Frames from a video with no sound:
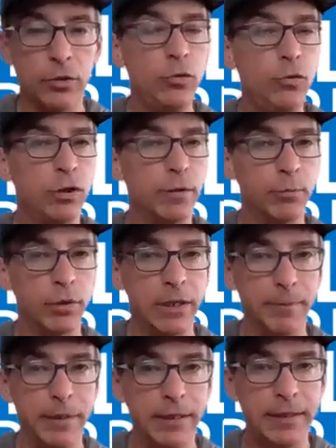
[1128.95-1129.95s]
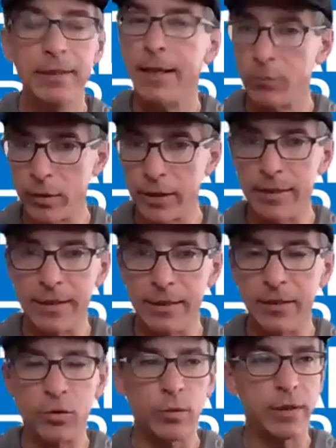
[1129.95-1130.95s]
You can bring them in. That's what I
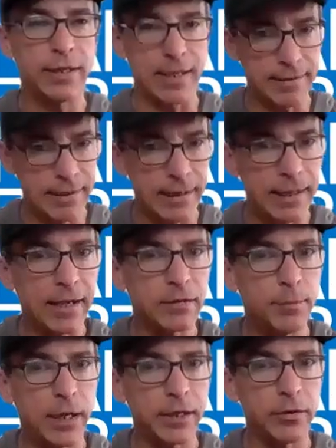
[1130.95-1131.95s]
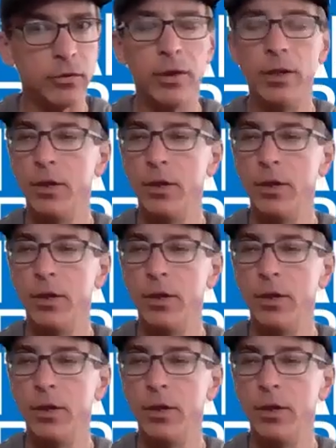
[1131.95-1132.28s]
did, sort of like that 10X model,